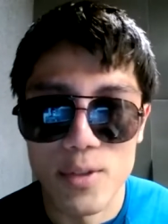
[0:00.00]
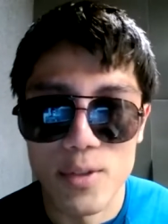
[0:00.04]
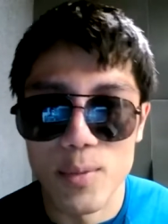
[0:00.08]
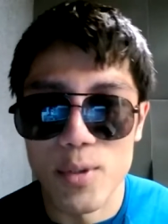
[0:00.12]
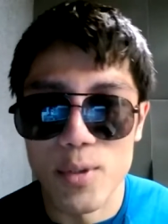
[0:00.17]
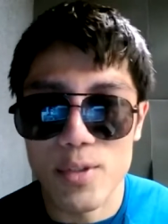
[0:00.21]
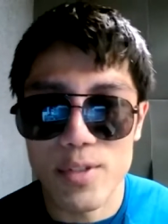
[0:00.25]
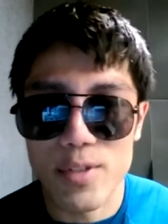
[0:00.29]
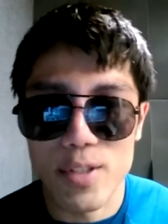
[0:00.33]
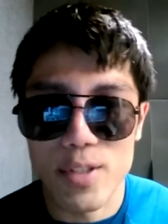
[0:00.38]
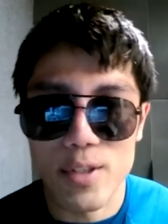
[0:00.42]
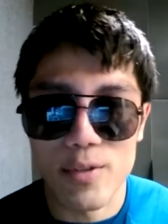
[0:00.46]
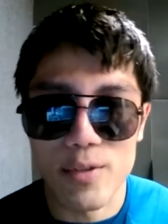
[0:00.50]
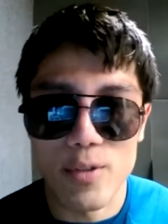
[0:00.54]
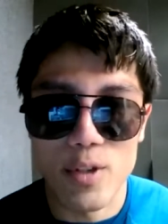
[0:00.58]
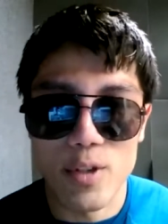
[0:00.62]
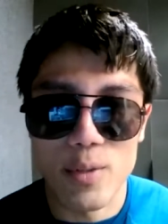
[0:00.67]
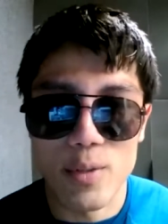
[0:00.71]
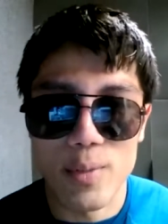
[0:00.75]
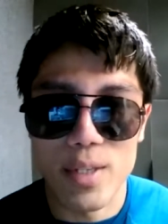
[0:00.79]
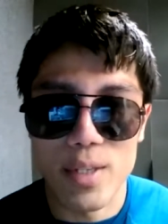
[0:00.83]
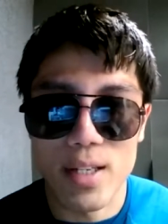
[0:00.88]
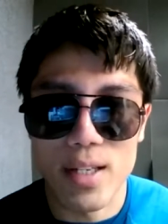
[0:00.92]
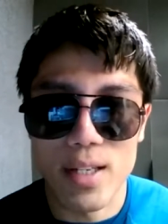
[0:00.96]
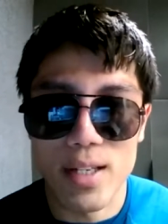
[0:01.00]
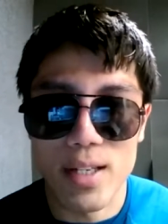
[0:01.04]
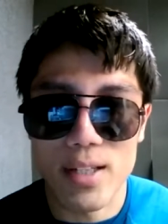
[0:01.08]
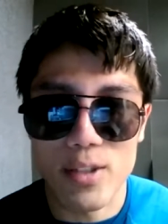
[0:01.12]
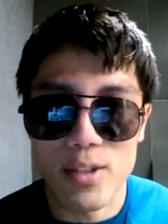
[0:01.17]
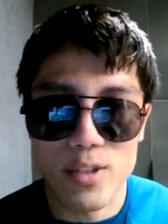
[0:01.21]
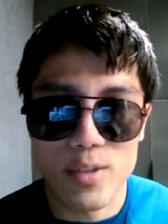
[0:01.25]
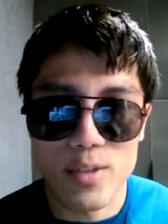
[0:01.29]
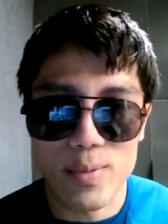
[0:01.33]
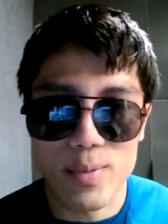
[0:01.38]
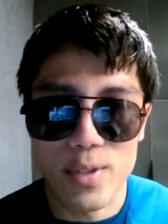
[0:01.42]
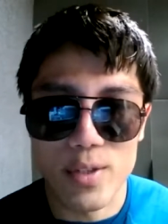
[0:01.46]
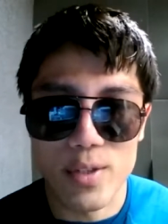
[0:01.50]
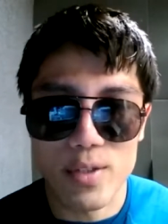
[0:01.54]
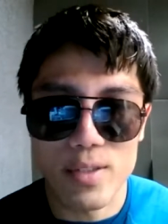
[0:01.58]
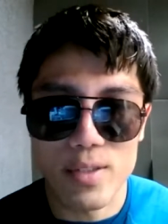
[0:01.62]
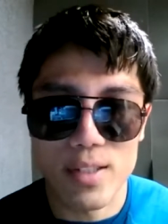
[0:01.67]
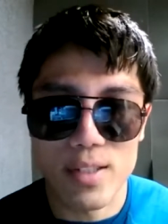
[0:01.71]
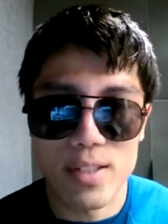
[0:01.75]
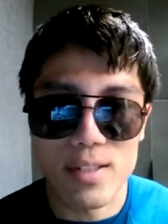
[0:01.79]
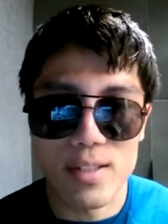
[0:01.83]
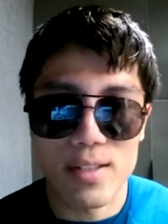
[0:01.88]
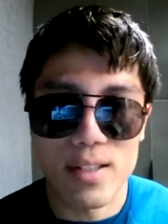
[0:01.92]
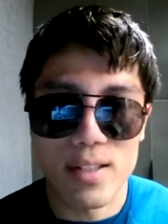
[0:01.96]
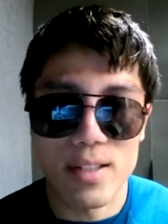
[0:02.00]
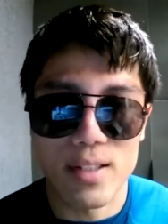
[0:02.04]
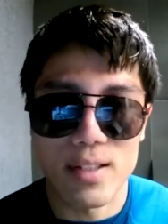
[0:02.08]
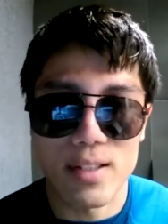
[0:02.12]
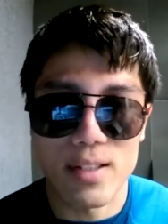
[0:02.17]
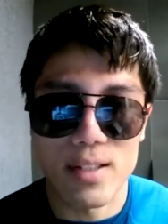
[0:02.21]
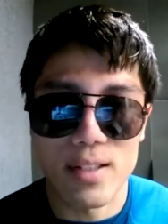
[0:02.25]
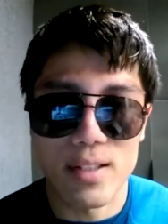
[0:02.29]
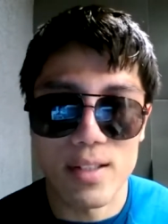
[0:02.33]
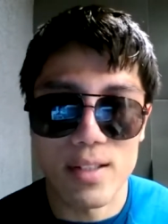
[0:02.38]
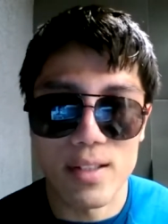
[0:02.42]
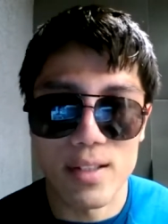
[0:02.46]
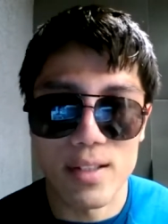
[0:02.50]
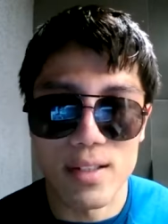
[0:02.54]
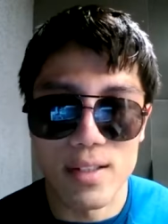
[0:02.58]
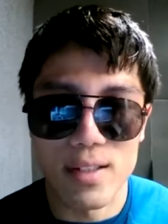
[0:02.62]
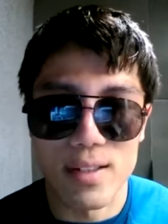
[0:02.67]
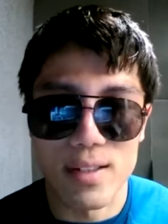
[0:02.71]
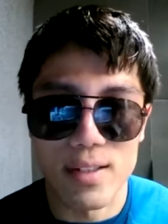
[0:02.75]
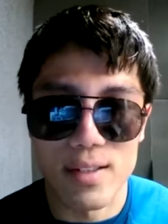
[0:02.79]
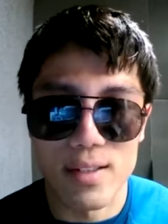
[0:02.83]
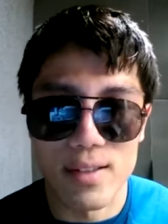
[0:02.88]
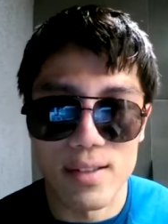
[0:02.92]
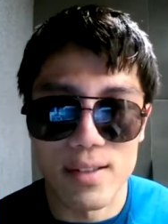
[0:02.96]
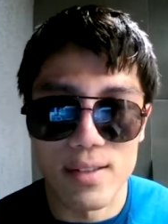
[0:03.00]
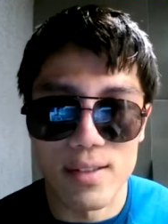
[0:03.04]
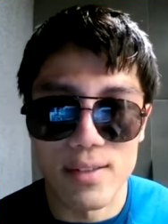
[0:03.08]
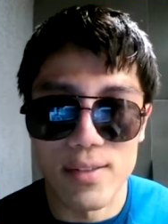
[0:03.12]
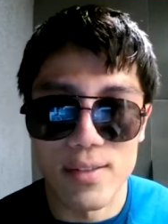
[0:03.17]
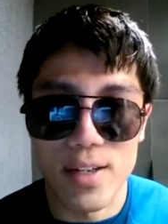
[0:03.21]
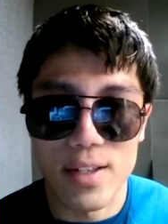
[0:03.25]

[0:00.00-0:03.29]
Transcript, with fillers: For more xenophobia, conspiracies, and uh,